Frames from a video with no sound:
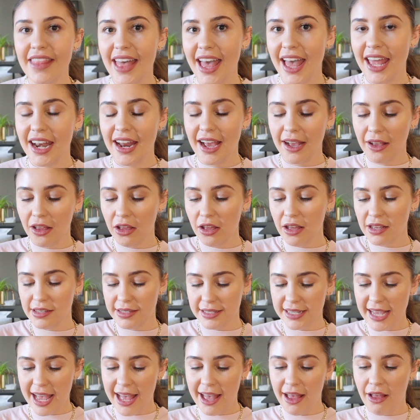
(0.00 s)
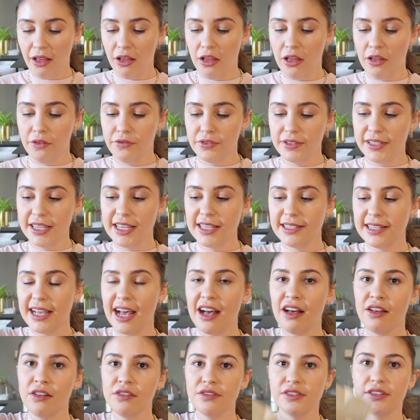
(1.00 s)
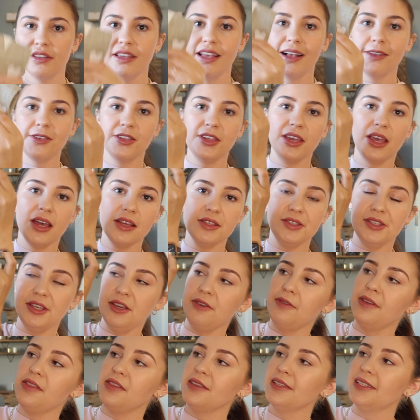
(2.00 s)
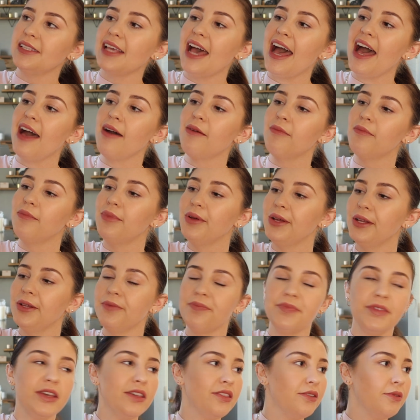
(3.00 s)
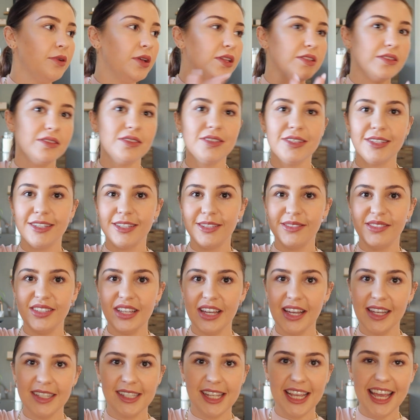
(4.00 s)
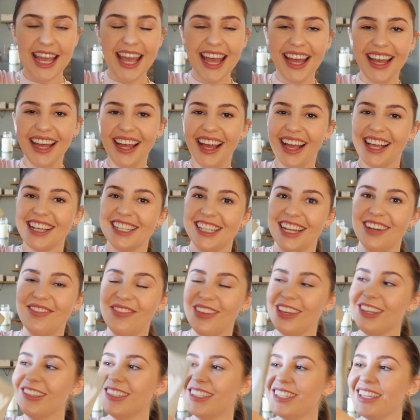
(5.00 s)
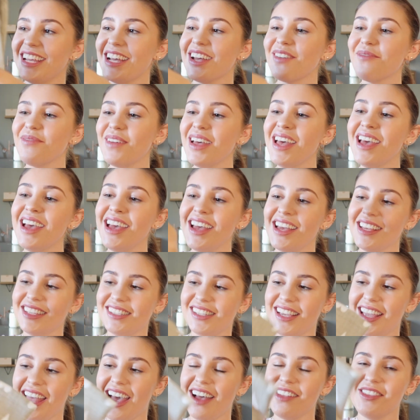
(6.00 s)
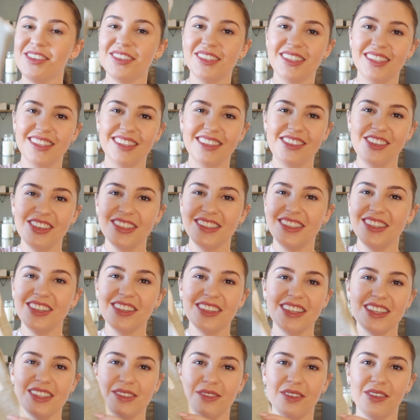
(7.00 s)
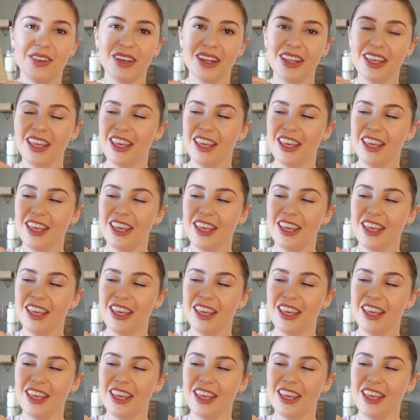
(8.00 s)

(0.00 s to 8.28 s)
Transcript: then I got a set of tea towels, so you actually get 2 in the set, but the other one's dirty because I've used them. So yeah, I just thought these were really